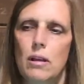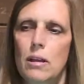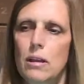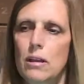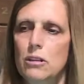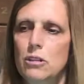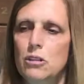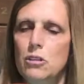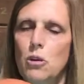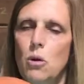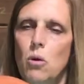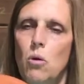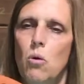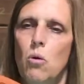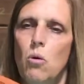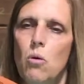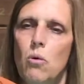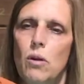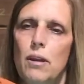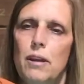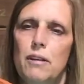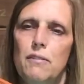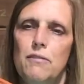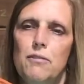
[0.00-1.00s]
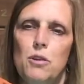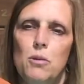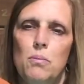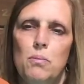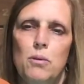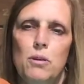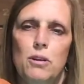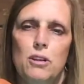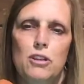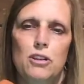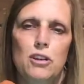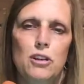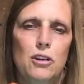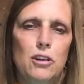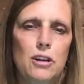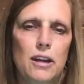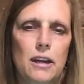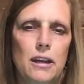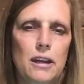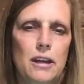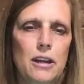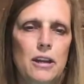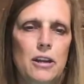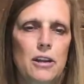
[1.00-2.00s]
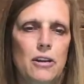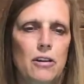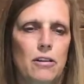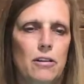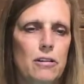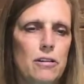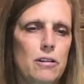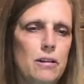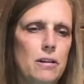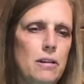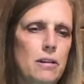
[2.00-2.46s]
So if you put dirt in here,